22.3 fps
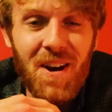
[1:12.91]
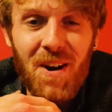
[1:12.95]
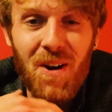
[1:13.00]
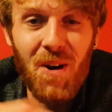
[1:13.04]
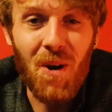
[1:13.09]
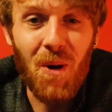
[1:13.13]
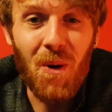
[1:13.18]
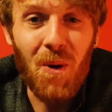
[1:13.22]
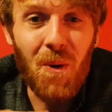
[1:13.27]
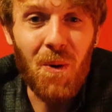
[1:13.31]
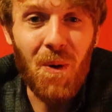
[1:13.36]

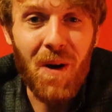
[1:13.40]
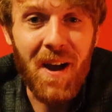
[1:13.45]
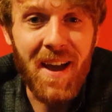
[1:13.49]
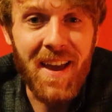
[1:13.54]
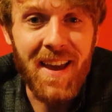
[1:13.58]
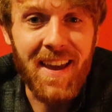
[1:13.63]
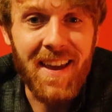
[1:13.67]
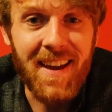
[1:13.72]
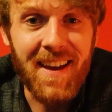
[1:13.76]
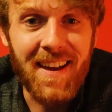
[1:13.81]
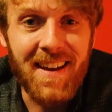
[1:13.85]
No
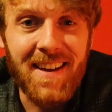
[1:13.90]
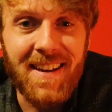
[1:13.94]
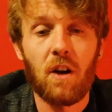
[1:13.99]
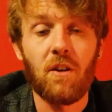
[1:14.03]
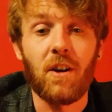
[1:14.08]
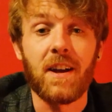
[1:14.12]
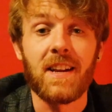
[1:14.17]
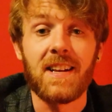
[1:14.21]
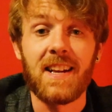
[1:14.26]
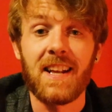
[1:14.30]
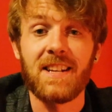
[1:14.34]
way.
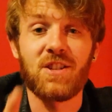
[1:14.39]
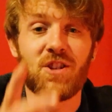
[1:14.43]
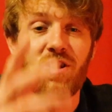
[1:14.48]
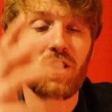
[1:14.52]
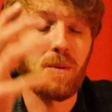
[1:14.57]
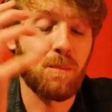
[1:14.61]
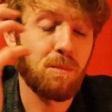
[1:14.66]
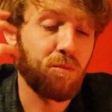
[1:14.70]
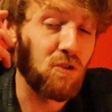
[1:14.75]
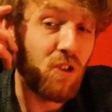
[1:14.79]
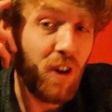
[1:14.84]
Alright, let's
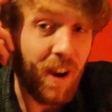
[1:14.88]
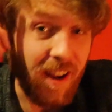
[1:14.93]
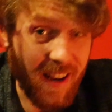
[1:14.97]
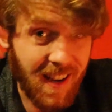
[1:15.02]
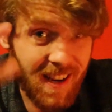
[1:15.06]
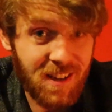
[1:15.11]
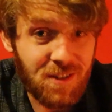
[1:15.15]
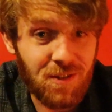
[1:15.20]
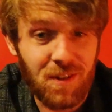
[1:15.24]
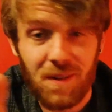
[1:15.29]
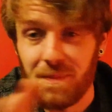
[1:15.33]
jump right
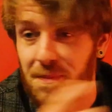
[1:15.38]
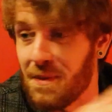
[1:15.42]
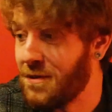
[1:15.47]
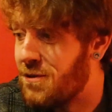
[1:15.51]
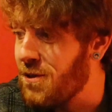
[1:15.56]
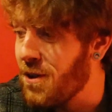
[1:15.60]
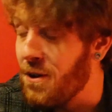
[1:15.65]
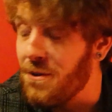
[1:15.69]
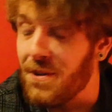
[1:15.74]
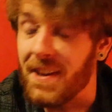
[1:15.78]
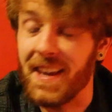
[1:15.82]
into it
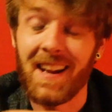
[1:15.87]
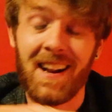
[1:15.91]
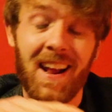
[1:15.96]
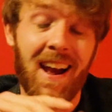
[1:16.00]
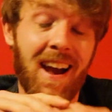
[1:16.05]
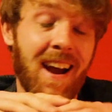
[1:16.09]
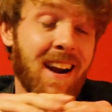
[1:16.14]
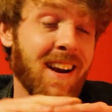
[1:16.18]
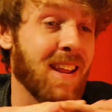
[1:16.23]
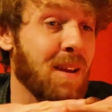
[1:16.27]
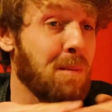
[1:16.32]
before we get
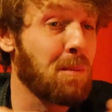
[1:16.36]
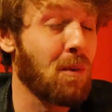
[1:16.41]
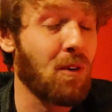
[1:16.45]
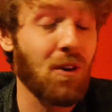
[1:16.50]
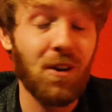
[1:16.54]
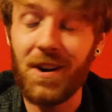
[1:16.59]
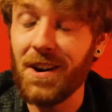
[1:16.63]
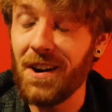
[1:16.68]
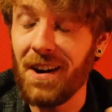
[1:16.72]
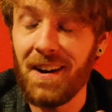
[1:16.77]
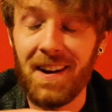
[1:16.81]
any
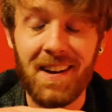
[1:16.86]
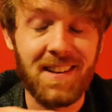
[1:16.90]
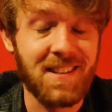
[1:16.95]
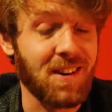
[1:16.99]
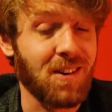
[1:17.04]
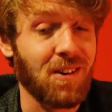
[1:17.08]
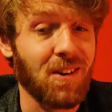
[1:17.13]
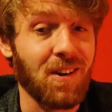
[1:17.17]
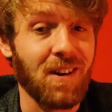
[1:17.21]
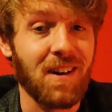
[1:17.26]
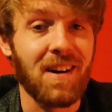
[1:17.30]
more noise
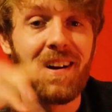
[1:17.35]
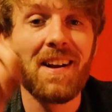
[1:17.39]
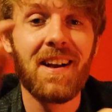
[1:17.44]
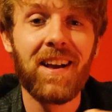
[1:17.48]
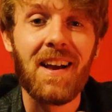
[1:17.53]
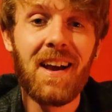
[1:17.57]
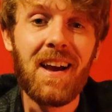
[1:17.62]
at all.